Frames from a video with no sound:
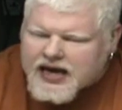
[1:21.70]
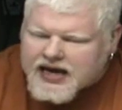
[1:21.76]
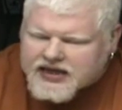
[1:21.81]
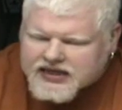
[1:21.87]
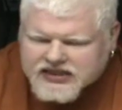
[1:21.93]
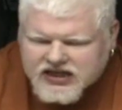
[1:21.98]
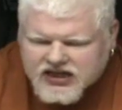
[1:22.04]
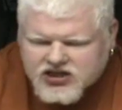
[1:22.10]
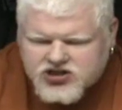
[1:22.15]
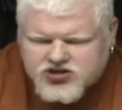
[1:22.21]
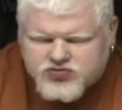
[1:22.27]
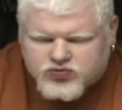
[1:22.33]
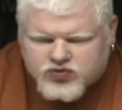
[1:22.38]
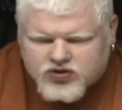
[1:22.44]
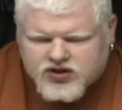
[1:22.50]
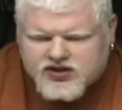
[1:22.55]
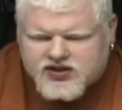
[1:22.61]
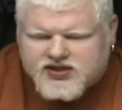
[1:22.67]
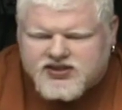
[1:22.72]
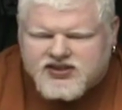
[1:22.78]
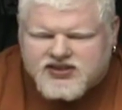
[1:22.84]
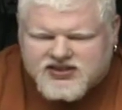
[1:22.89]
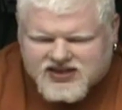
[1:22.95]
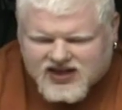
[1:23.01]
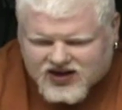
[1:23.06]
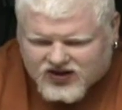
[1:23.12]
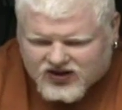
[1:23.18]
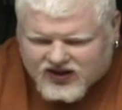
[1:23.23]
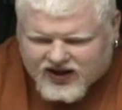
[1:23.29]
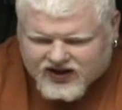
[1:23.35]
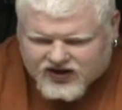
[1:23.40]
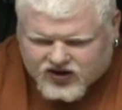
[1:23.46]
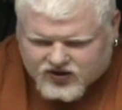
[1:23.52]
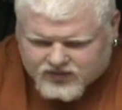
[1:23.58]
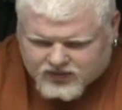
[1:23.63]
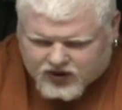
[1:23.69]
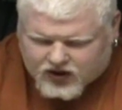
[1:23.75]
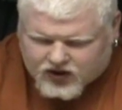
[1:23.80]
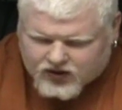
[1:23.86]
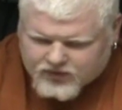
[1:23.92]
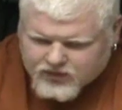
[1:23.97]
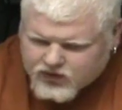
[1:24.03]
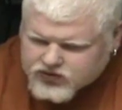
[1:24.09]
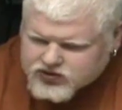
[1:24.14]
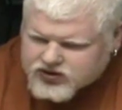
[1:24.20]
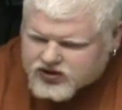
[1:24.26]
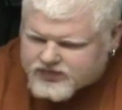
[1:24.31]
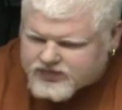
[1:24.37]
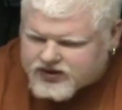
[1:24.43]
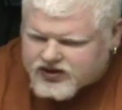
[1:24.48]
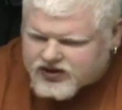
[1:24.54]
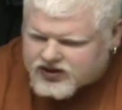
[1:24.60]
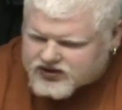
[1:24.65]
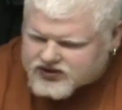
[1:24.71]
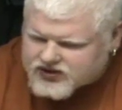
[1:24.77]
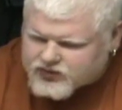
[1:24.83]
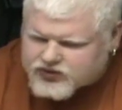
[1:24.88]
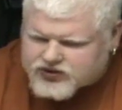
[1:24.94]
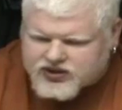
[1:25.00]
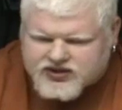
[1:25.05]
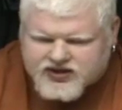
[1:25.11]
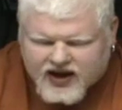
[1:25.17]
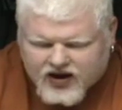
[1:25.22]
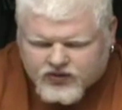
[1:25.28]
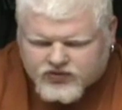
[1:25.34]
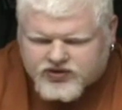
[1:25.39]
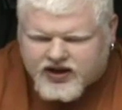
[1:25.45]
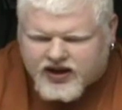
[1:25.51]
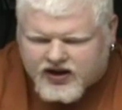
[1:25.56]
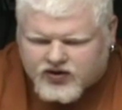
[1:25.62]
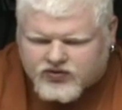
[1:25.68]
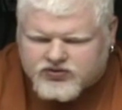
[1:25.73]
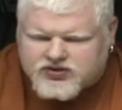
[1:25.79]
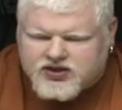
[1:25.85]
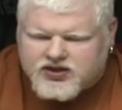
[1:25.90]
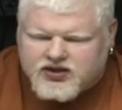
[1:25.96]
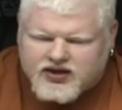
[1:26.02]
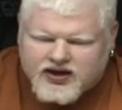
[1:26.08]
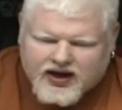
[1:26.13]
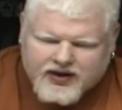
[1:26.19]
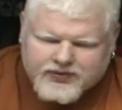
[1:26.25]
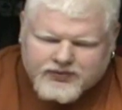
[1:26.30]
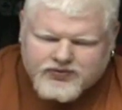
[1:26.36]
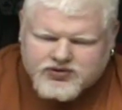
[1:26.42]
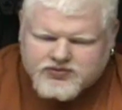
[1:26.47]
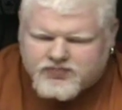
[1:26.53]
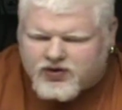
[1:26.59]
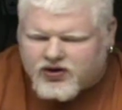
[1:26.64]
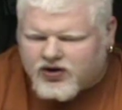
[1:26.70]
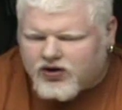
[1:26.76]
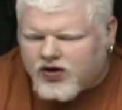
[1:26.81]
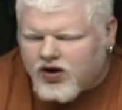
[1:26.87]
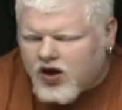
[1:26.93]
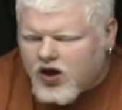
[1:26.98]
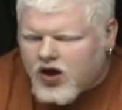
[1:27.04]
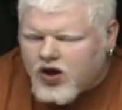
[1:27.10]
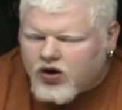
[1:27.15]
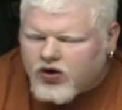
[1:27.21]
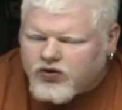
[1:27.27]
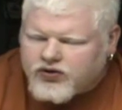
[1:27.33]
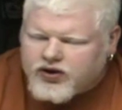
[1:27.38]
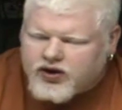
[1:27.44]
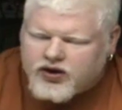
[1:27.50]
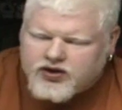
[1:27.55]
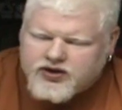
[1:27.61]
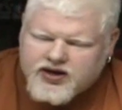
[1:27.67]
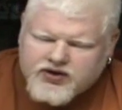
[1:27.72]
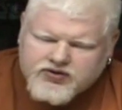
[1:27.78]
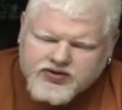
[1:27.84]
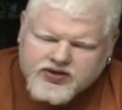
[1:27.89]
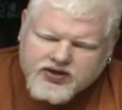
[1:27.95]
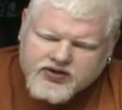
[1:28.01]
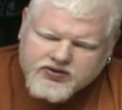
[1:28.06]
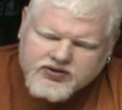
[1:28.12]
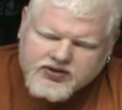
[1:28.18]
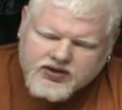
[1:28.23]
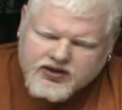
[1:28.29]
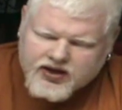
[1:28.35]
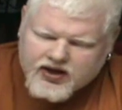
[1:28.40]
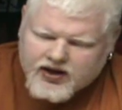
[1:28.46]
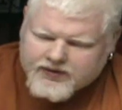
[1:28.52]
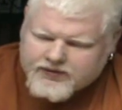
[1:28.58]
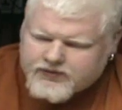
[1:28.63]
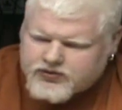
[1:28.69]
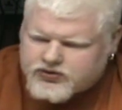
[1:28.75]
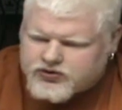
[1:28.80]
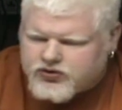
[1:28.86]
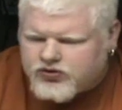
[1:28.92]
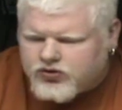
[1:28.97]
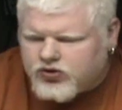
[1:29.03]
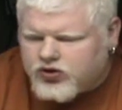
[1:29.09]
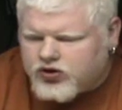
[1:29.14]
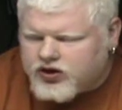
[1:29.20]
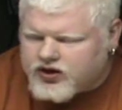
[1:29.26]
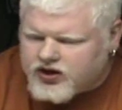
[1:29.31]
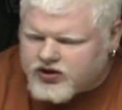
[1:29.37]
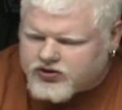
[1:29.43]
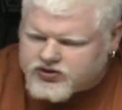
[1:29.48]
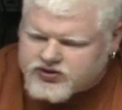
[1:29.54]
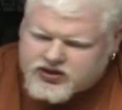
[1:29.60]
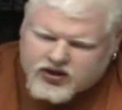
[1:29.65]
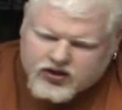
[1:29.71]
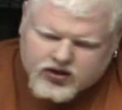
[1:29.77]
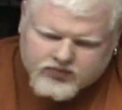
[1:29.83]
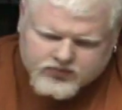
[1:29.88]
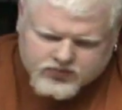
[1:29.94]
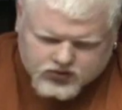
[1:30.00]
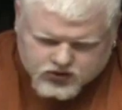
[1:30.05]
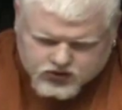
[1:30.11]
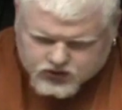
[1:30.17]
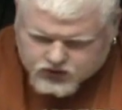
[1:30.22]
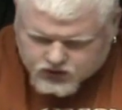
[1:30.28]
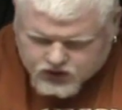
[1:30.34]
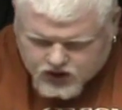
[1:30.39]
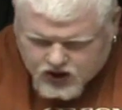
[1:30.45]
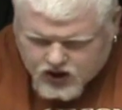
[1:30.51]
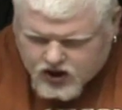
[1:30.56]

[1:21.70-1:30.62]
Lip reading: It didn't really sell at our bar, mostly because it was a downtown St. Catharines bar. Okay, downtown St. Catharines, you're looking at, you're selling Blue.